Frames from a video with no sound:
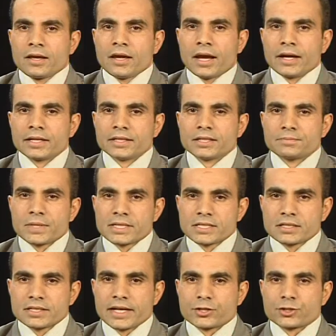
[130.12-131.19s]
And in the
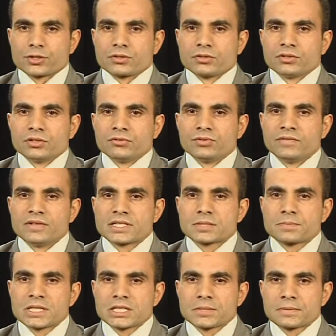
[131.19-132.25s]
present lecture, we will
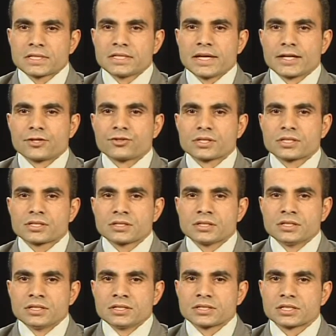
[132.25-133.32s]
specifically address
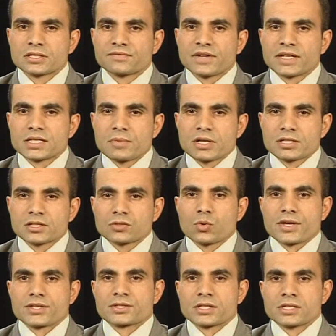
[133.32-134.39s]
certain fundamental
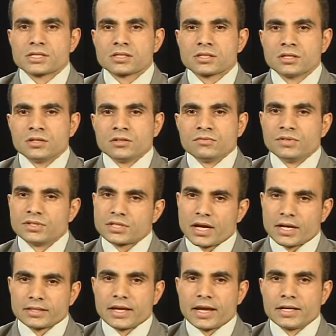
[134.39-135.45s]
questions which
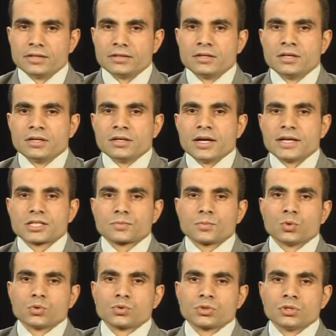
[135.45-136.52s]
at the end, I
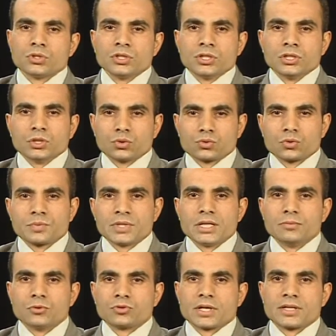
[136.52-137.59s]
suppose, you should be
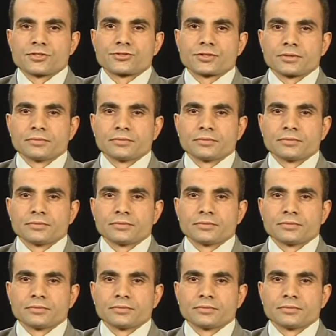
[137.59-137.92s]
able to answer.